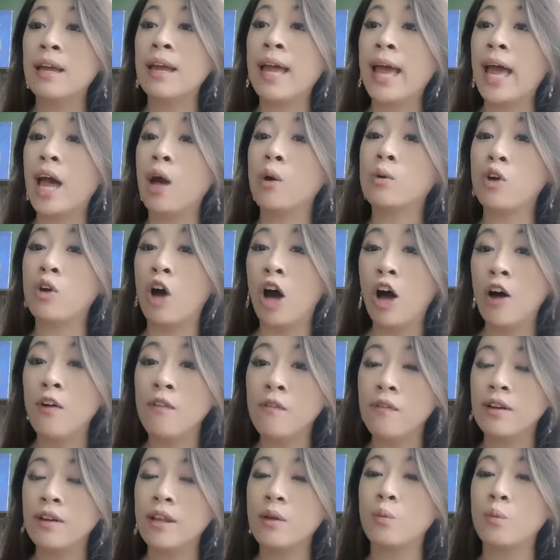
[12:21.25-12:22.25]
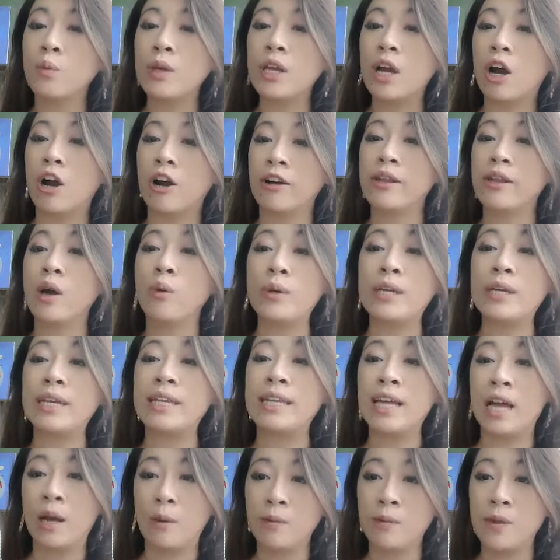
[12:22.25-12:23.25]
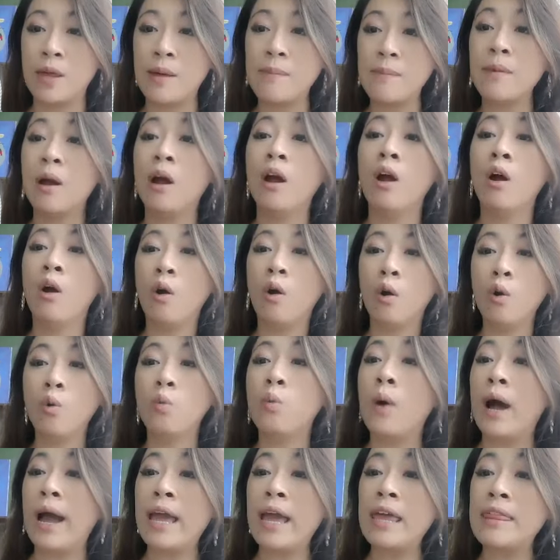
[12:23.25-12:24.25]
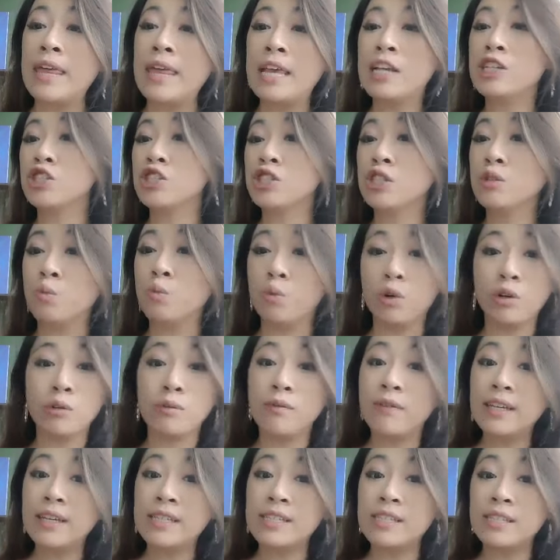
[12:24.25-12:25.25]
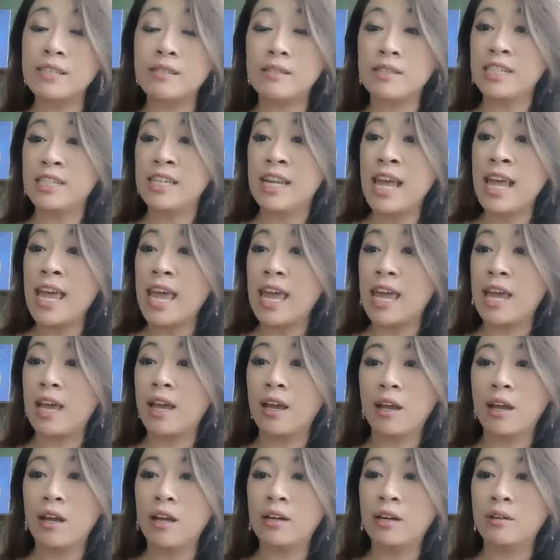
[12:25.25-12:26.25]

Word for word: how confident we are that we can help them, or why they should work with us today,